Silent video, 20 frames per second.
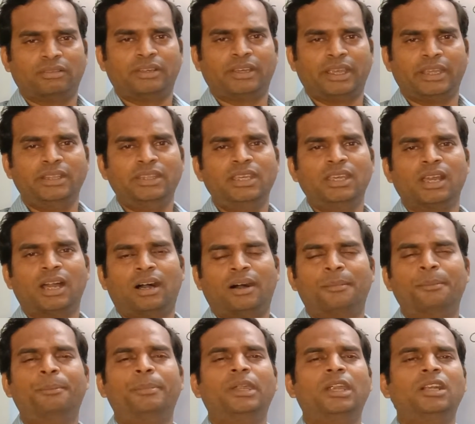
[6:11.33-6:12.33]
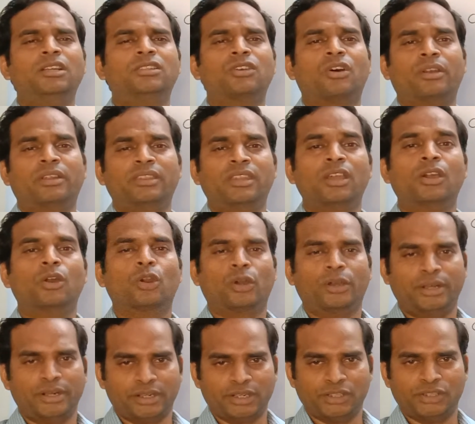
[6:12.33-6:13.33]
in the armpits or in the
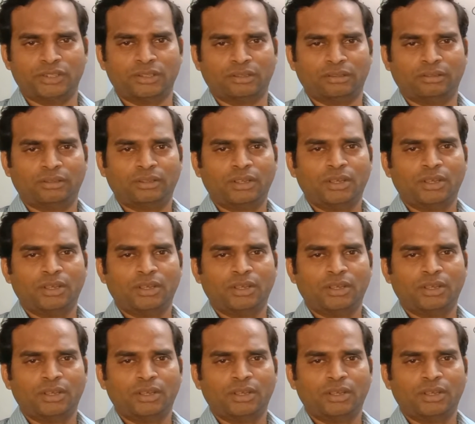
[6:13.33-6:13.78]
groin region.